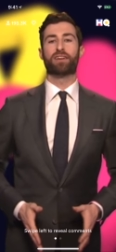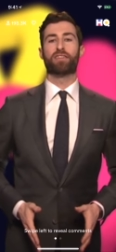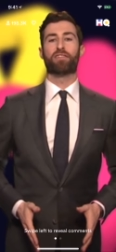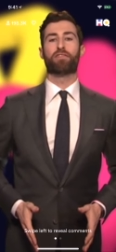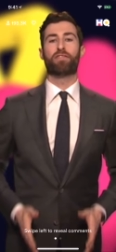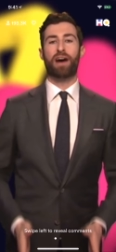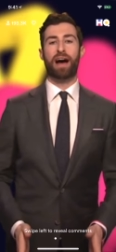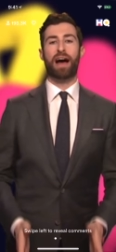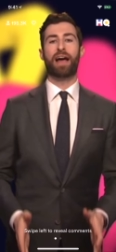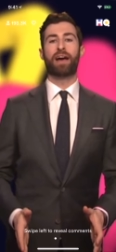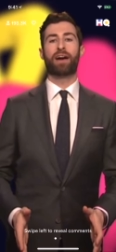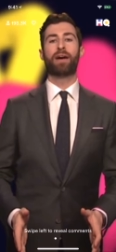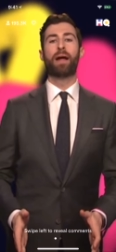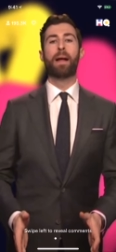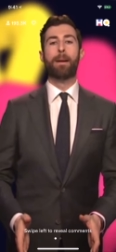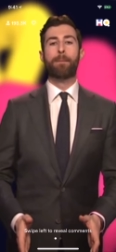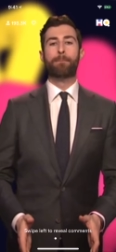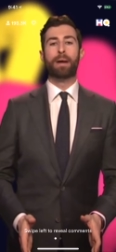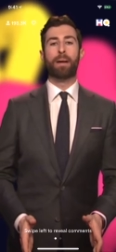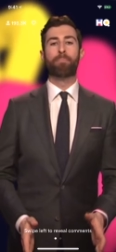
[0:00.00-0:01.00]
of fire,
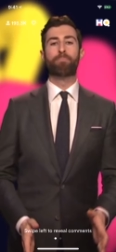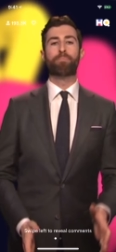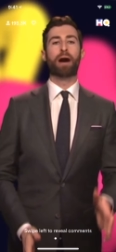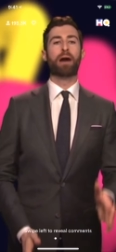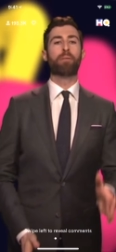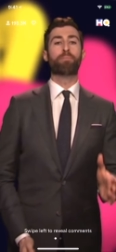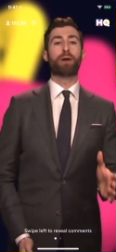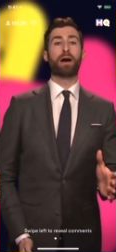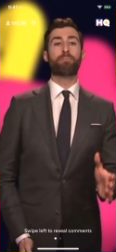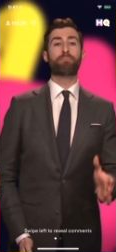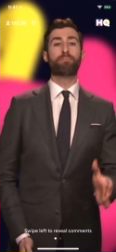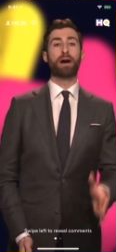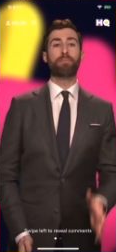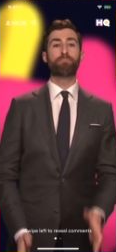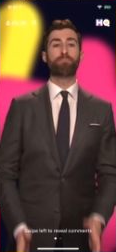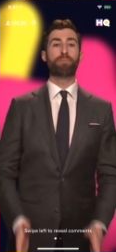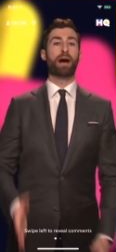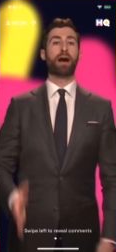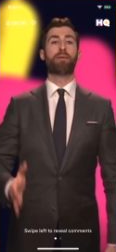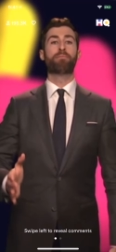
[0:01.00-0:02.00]
bum, bum, bum, bum,
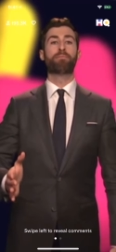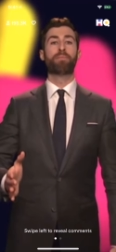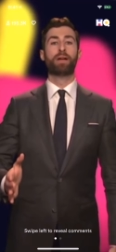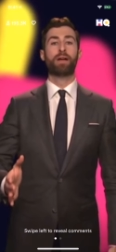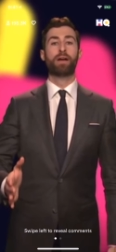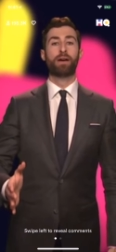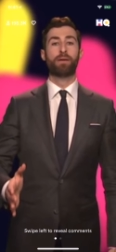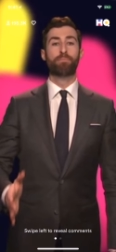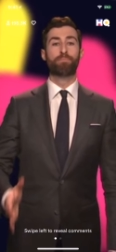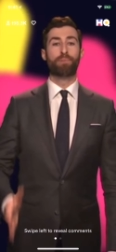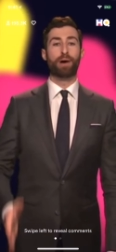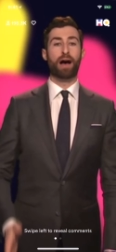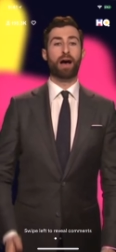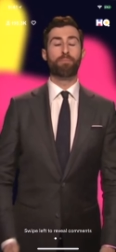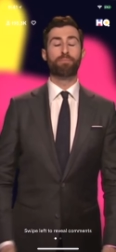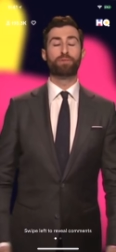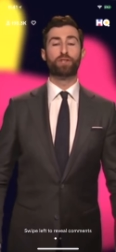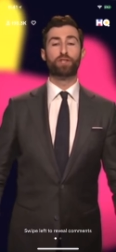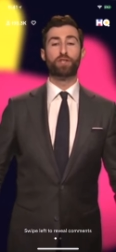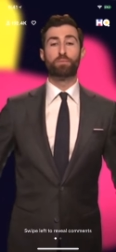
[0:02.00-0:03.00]
bum,
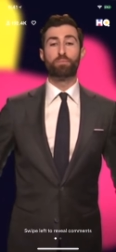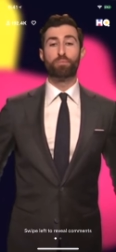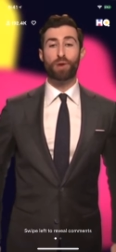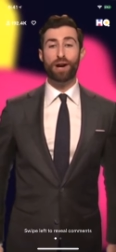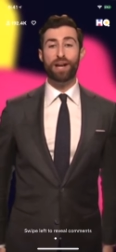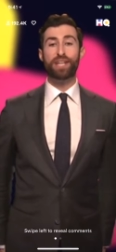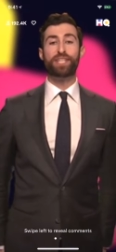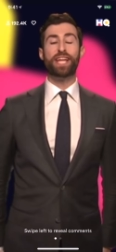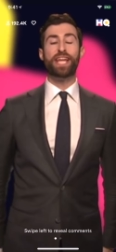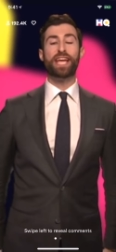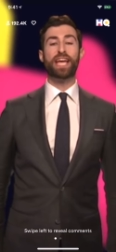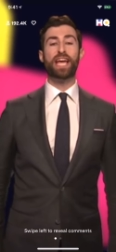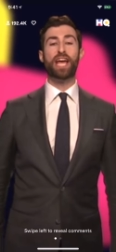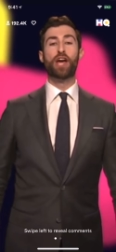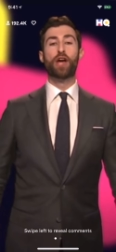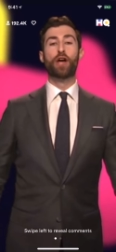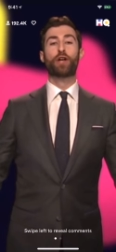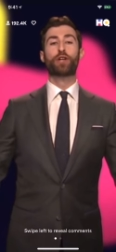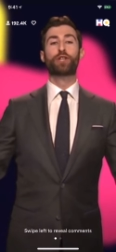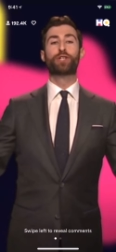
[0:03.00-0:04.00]
bum, sprinting
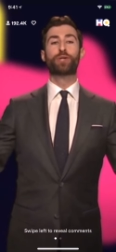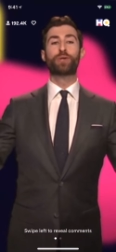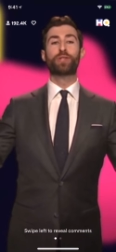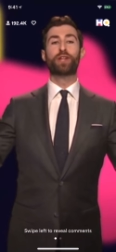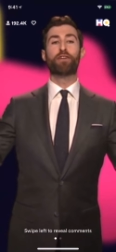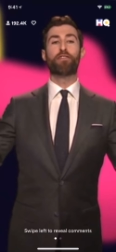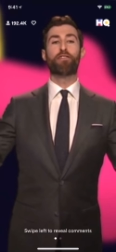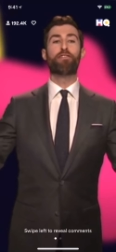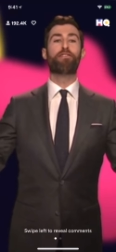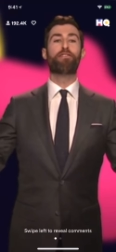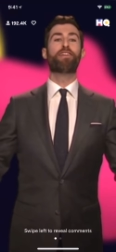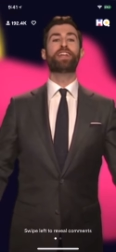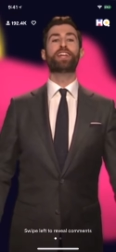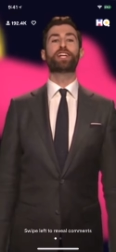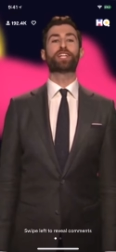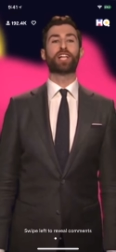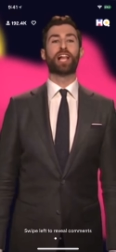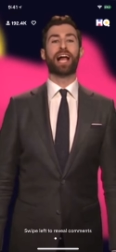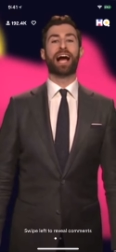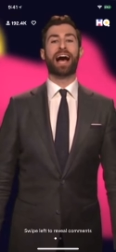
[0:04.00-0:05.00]
to the
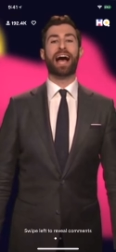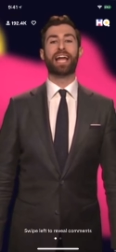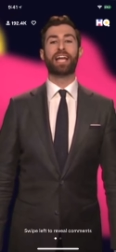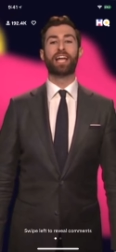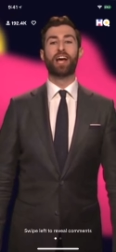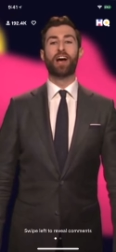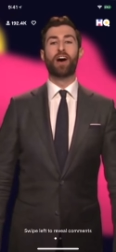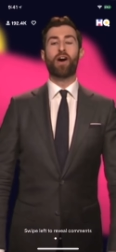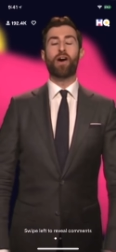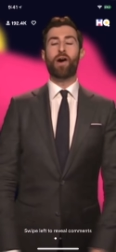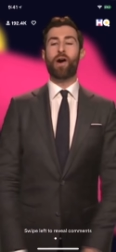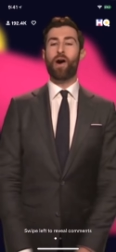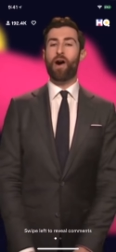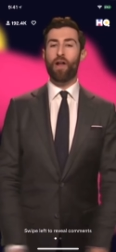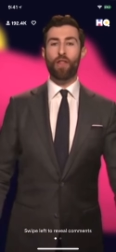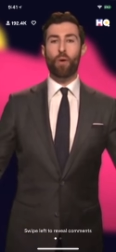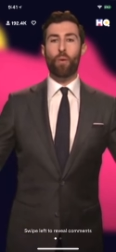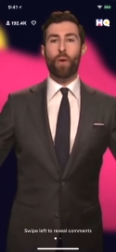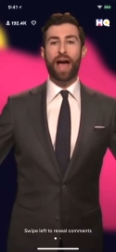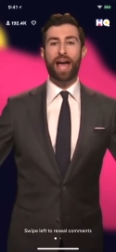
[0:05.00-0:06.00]
finish line,
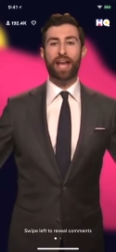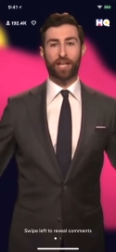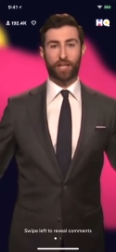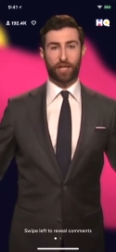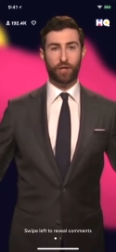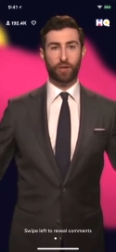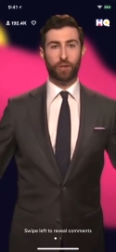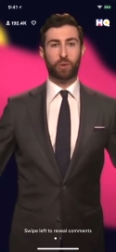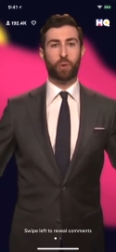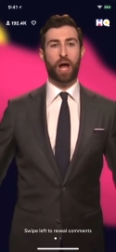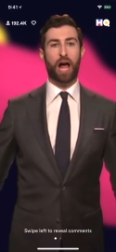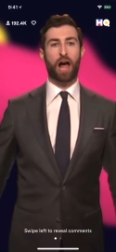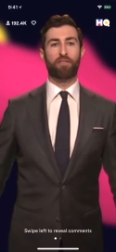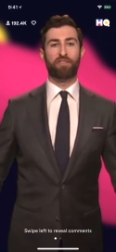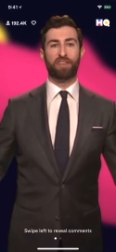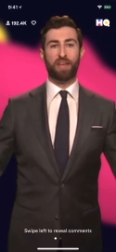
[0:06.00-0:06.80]
all the way to Q12.